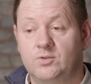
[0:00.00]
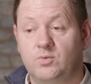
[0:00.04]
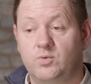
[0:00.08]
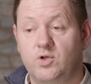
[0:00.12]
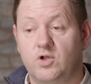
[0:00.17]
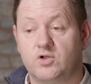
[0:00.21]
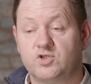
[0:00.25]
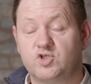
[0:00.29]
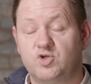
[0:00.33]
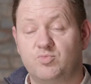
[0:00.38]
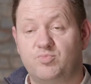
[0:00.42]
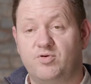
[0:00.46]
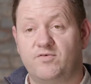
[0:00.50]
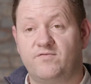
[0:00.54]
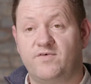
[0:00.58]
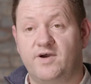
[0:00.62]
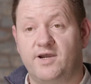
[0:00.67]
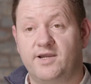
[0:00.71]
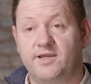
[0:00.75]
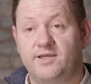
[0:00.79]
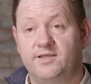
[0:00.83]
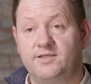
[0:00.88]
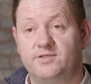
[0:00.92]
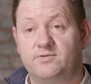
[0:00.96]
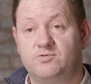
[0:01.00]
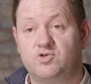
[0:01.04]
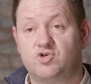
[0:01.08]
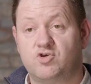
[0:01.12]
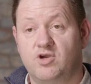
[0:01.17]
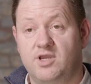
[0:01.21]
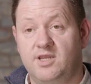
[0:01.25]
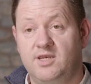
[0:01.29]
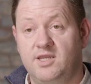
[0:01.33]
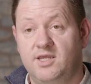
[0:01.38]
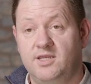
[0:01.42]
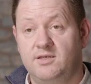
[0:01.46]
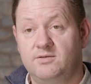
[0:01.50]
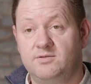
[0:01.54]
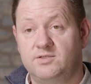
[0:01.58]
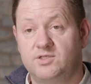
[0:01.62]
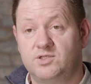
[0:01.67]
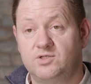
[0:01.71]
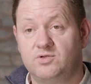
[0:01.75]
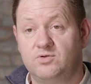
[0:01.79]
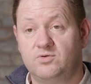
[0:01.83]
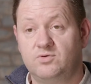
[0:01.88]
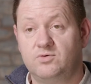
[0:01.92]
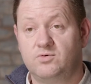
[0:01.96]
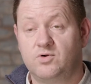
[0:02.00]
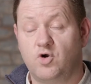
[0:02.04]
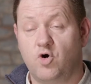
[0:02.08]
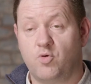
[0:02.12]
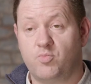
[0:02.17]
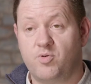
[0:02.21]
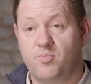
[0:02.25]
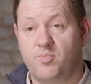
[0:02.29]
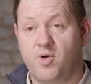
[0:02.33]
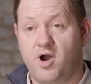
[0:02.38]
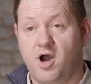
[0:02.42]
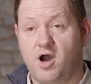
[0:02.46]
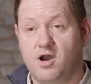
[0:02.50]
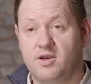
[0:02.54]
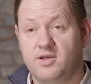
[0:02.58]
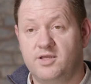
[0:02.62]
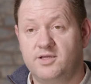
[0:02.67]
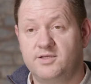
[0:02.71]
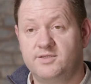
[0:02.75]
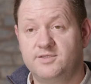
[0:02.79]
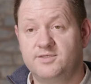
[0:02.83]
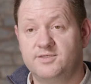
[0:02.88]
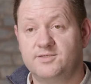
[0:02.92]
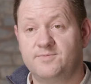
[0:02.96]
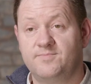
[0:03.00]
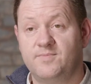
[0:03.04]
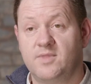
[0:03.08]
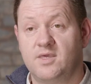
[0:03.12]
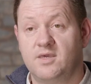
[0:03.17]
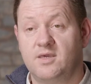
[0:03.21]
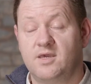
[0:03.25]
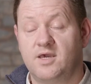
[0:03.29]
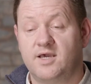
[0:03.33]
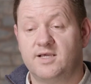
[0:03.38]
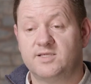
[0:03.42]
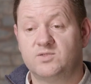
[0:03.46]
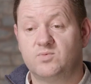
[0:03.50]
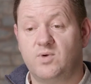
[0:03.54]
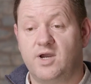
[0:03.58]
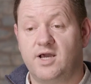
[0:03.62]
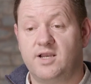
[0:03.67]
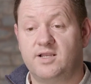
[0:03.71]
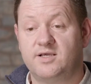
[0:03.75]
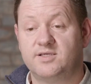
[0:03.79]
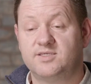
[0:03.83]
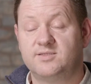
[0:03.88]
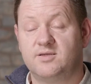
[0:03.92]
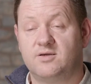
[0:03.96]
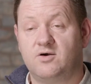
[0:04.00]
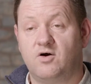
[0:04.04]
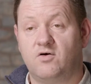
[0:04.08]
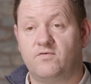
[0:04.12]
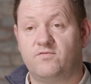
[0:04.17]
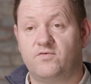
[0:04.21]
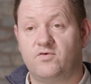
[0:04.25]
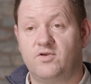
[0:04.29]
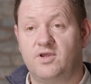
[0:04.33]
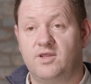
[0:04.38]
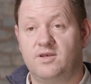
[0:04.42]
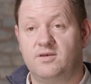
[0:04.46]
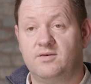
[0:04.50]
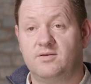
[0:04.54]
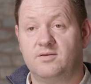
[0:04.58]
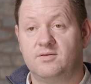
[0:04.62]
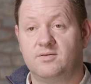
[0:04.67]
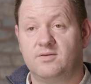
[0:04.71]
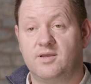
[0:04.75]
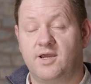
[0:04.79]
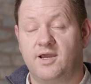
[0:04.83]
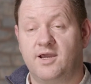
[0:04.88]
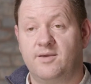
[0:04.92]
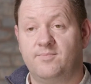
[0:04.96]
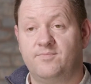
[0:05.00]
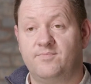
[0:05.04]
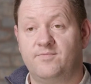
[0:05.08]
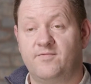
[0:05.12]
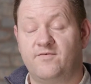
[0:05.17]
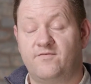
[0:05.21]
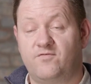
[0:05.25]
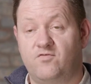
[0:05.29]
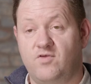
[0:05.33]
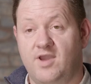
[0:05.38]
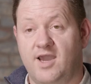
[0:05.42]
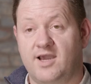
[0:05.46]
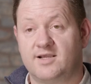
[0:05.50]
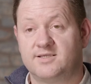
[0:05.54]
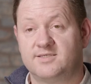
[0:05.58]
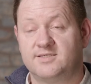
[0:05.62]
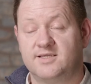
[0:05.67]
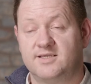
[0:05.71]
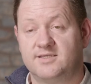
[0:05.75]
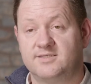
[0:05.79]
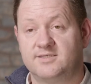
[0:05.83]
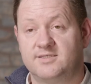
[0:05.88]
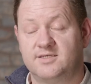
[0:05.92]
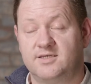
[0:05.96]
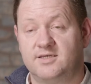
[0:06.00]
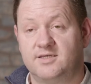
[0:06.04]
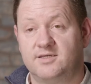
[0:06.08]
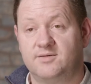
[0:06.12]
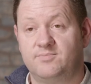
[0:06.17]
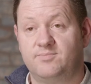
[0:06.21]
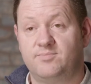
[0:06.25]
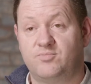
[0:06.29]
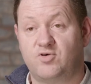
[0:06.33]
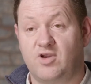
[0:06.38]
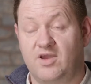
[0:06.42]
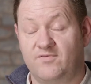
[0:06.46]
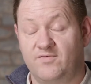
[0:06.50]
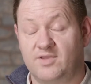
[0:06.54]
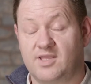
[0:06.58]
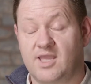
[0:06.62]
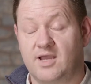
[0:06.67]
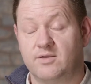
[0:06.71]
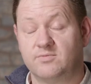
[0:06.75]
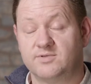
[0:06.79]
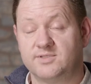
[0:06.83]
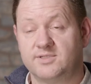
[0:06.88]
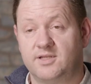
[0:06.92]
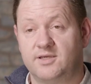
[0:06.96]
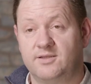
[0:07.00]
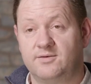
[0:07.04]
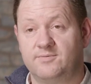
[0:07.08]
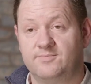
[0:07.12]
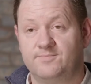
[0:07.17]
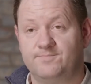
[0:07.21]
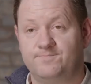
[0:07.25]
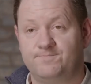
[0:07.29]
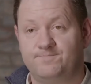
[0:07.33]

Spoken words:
We also provide training to corporate partners, as well as offering free access to private counselling.